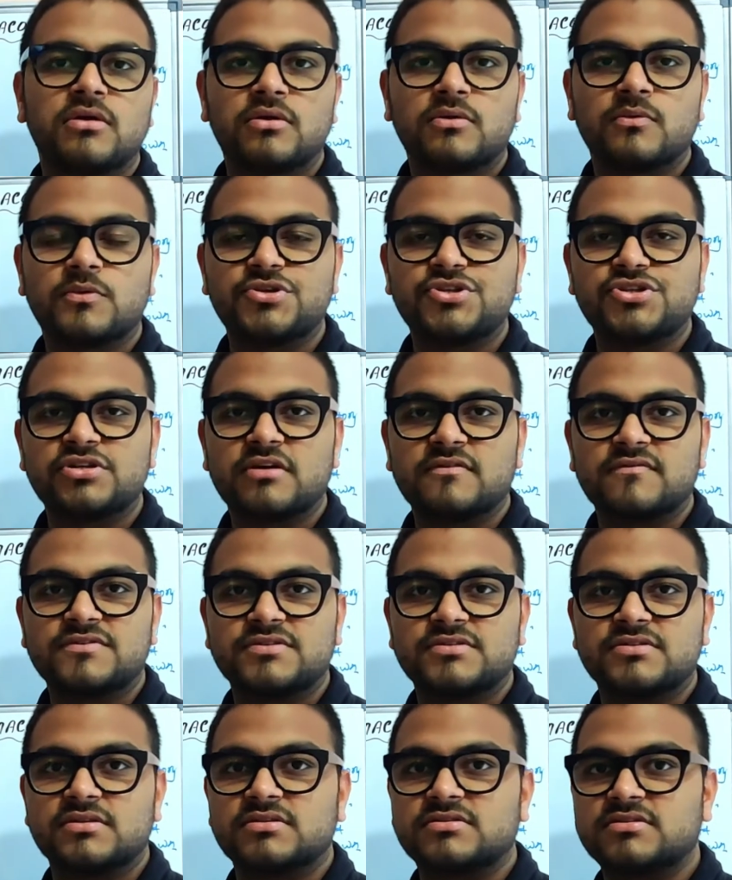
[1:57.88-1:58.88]
Which nerve
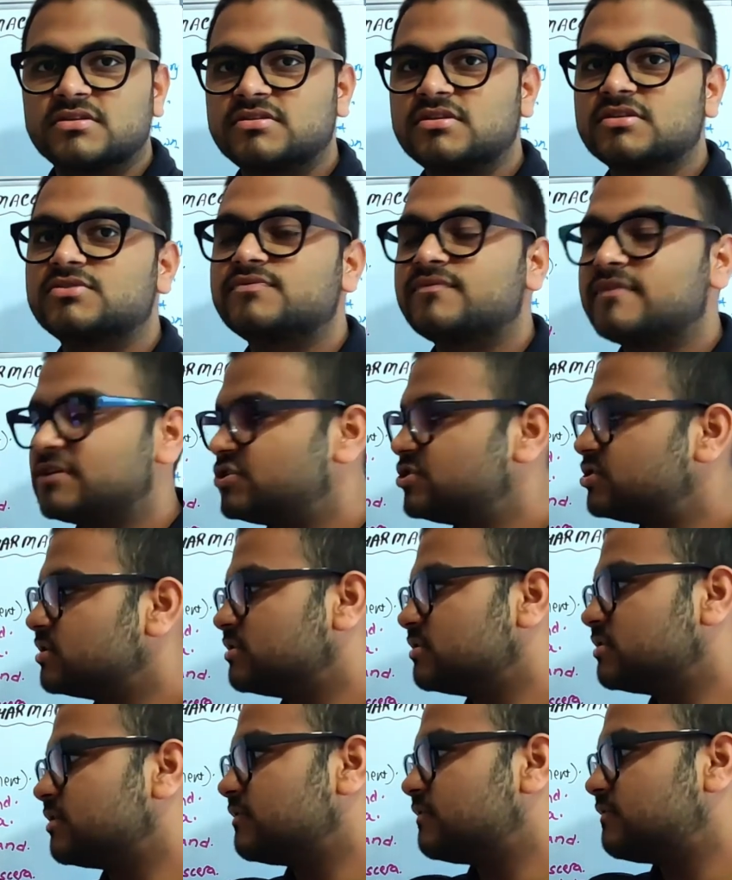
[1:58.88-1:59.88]
is this? This is
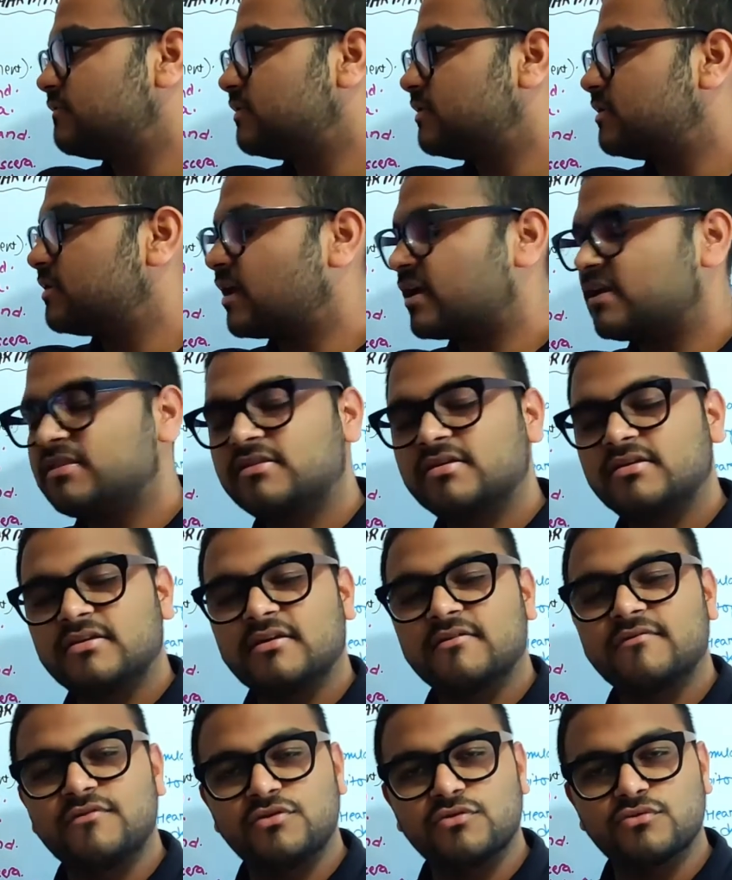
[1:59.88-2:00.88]
facial nerve. Ninth
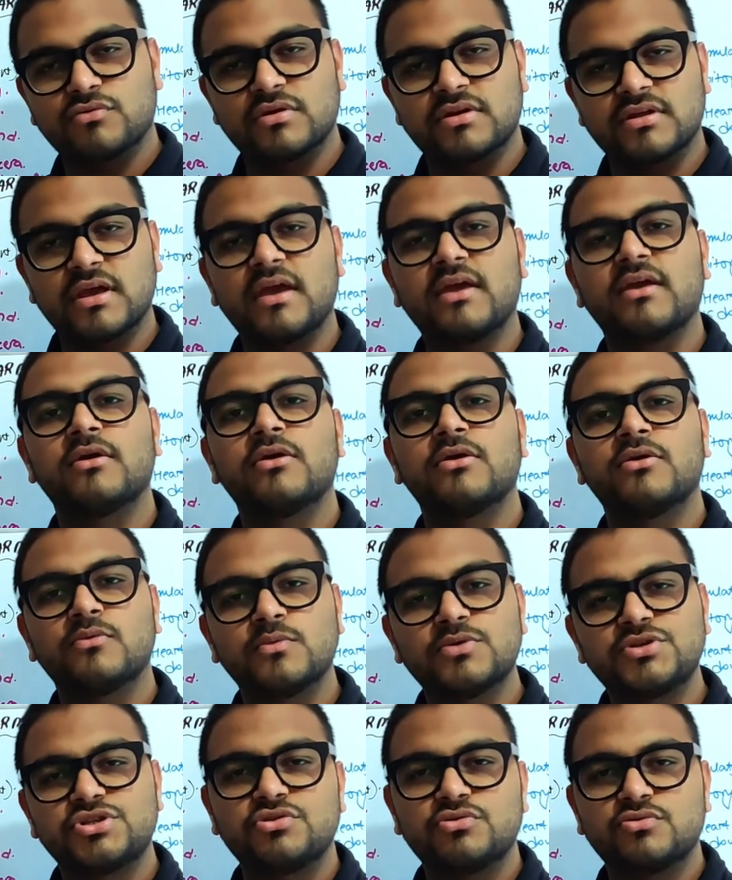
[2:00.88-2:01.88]
nerve nuclei.
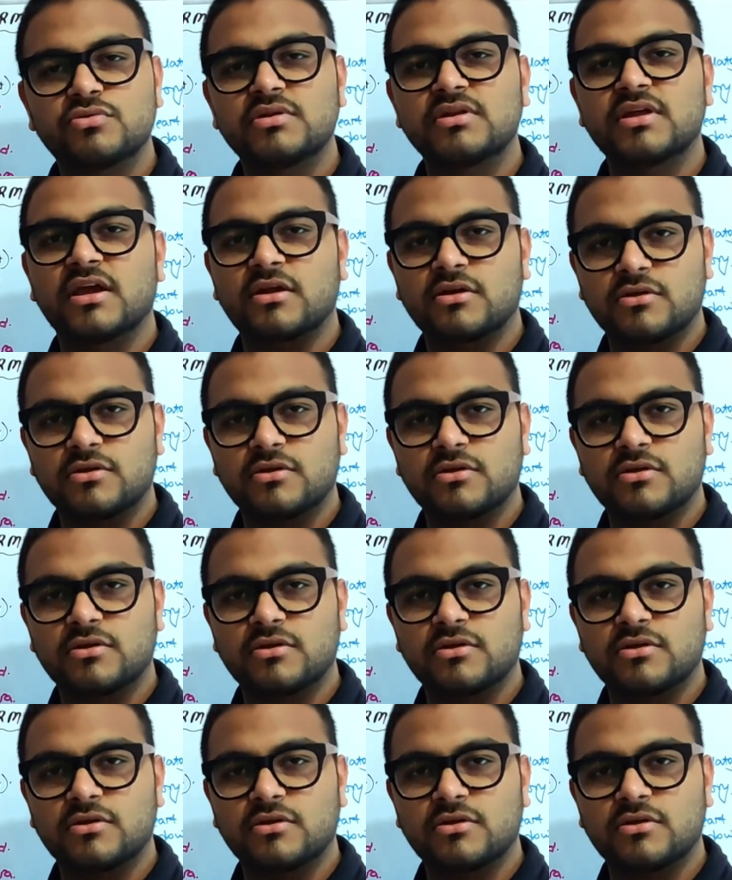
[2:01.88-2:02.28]
Which nuclei?